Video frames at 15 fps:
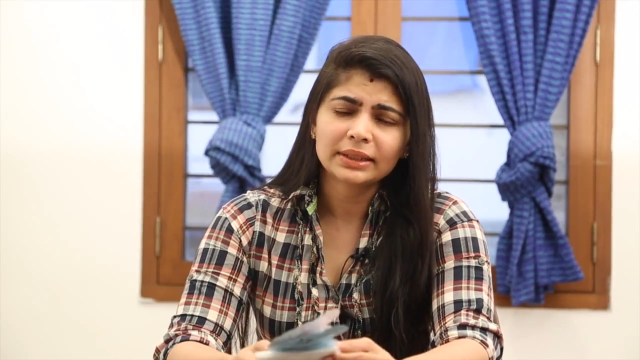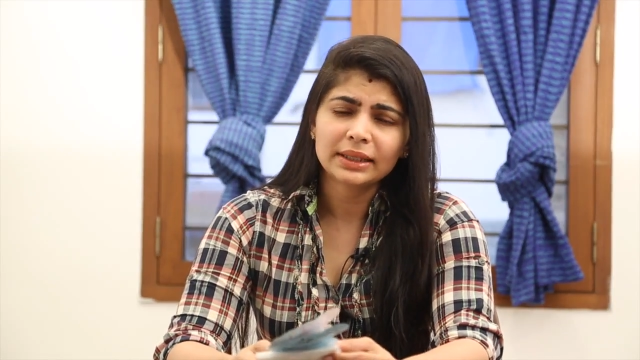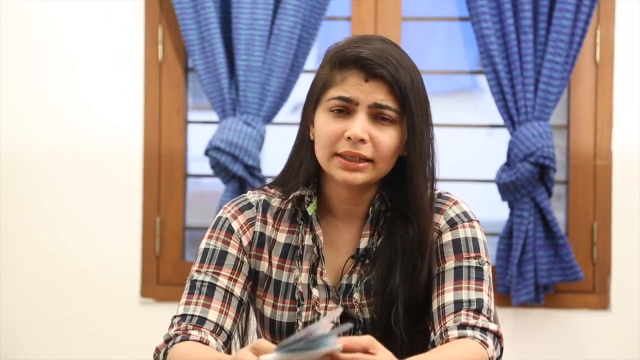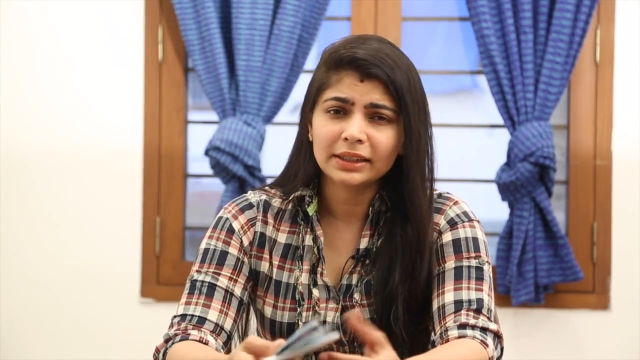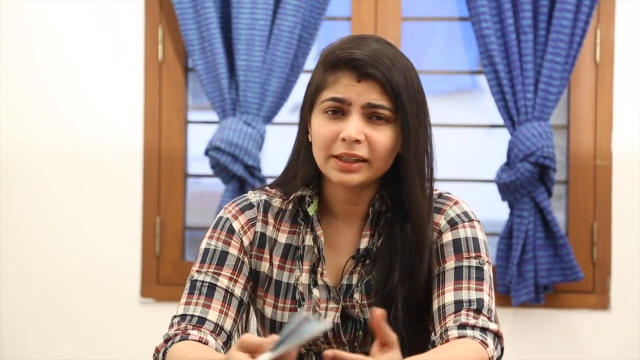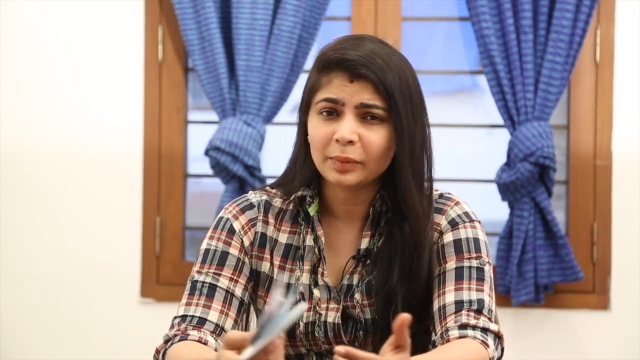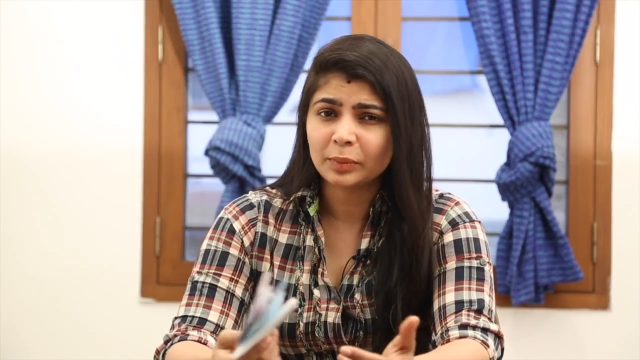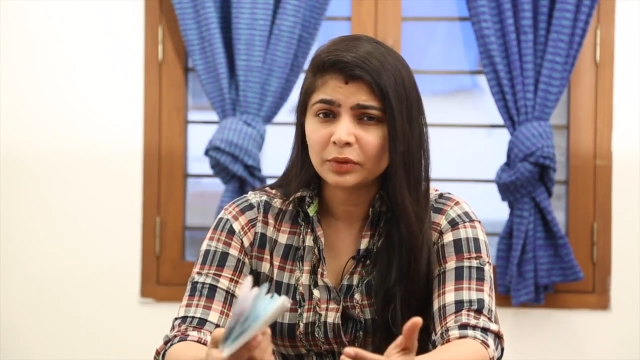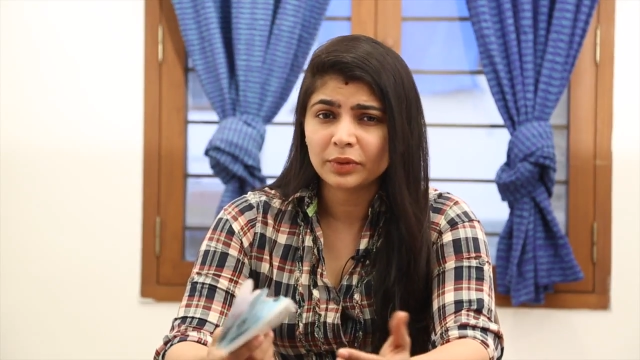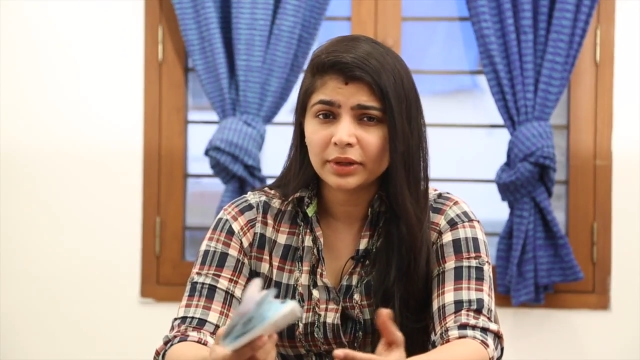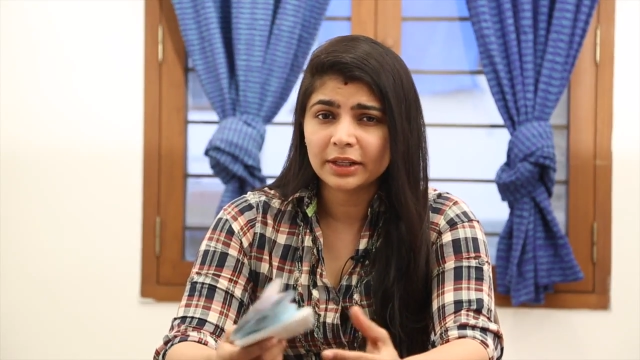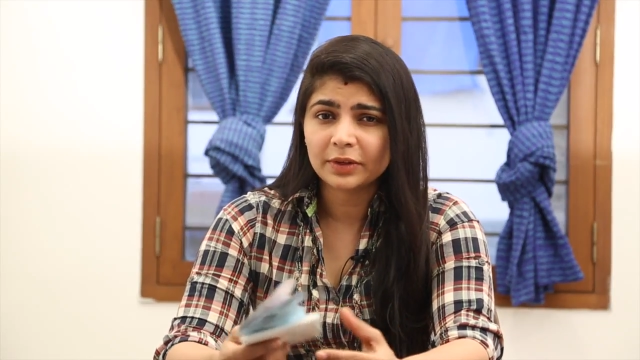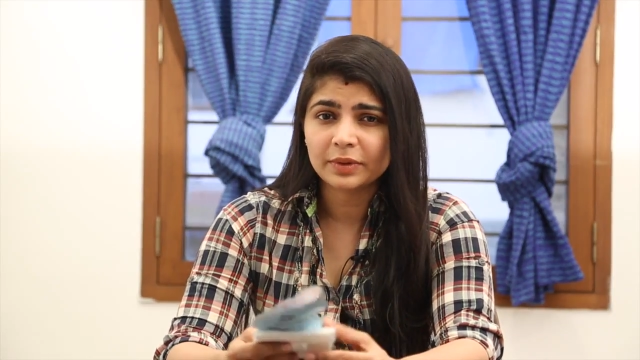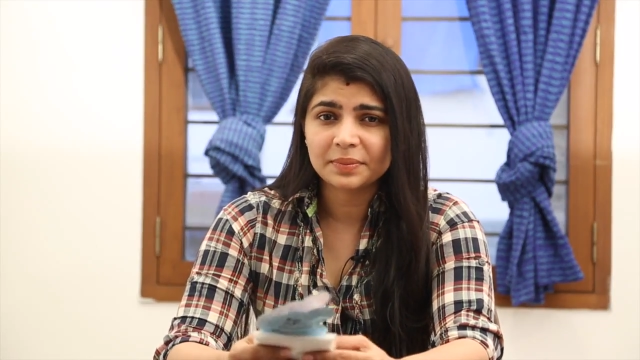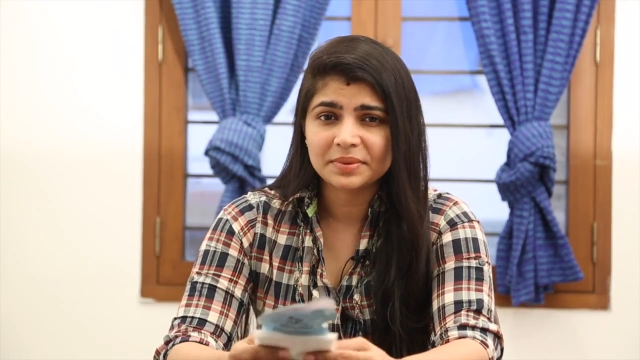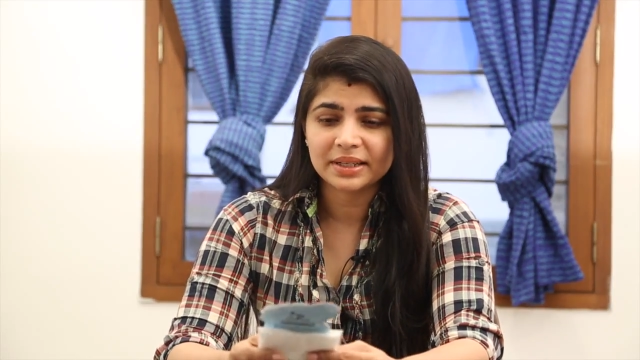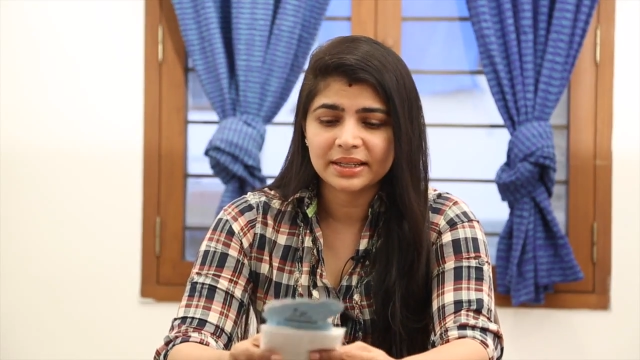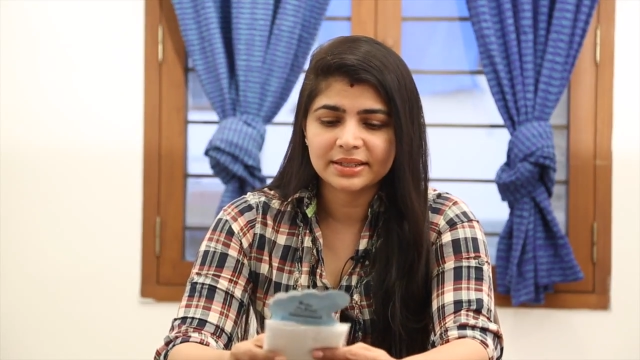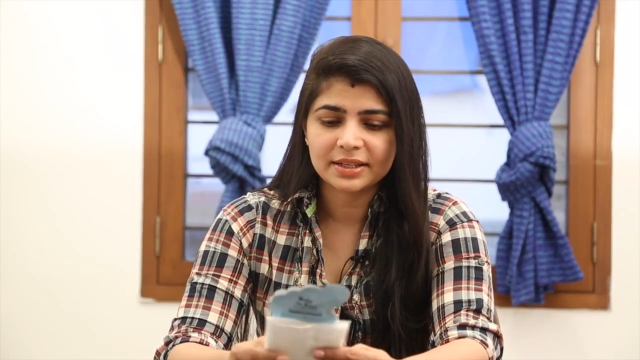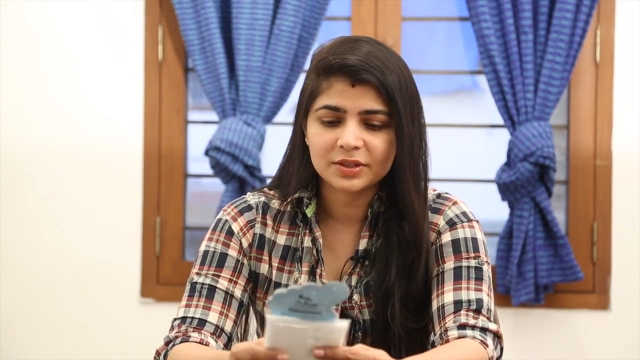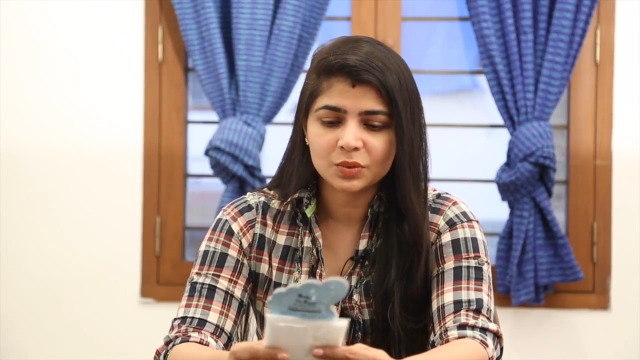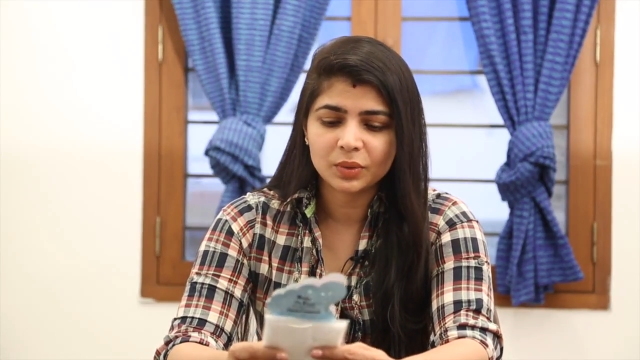a couple of other
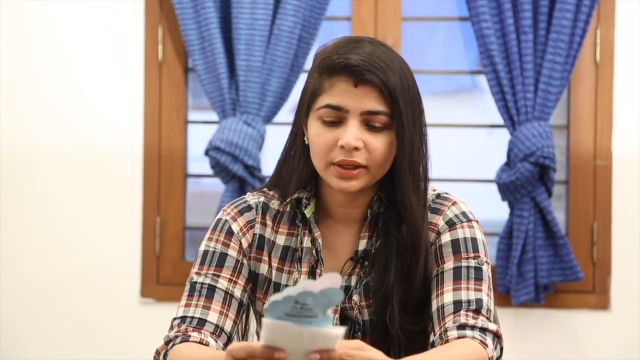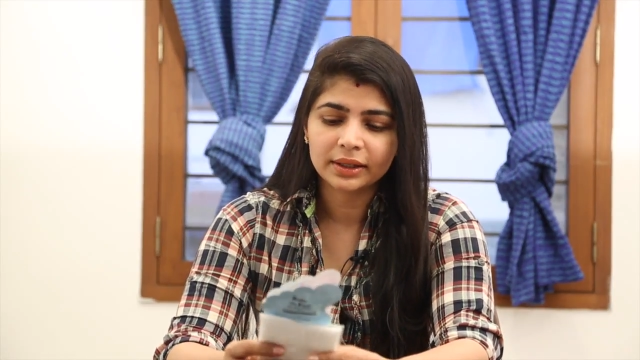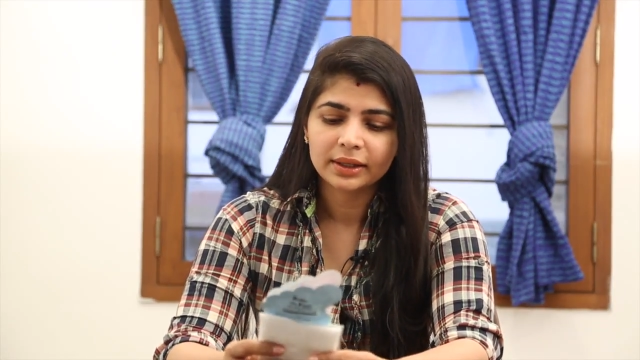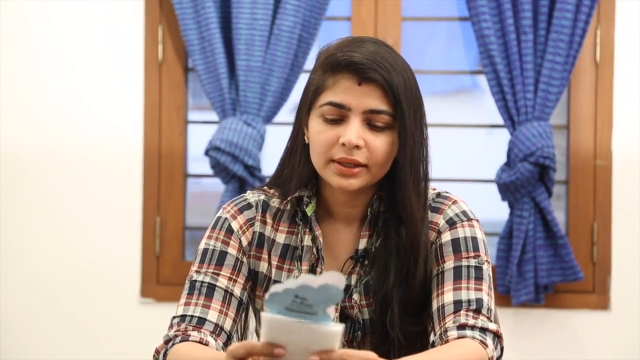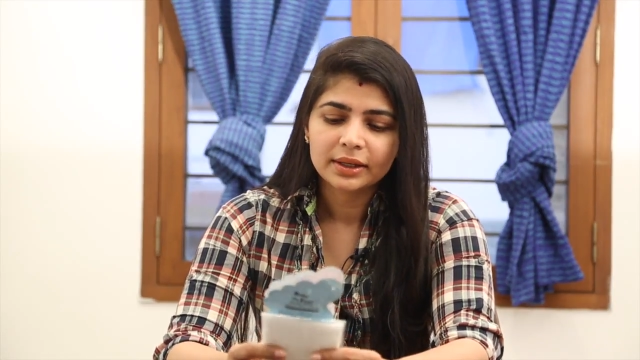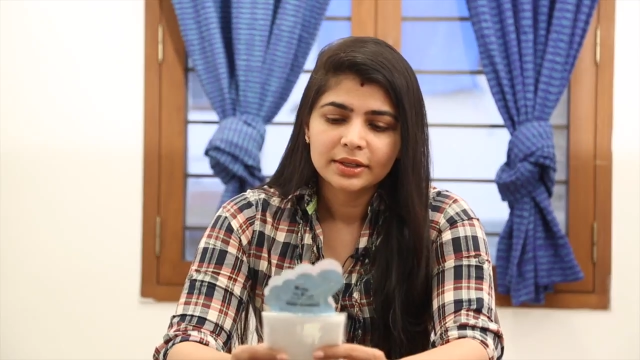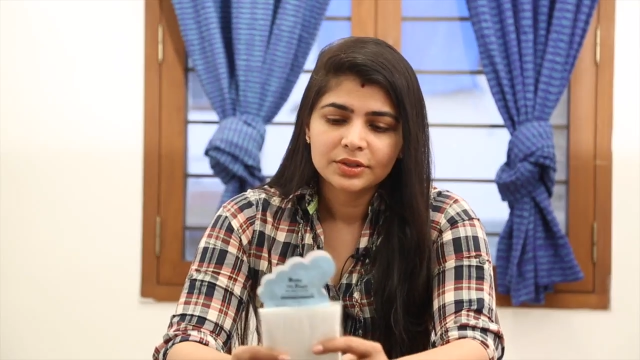websites as well.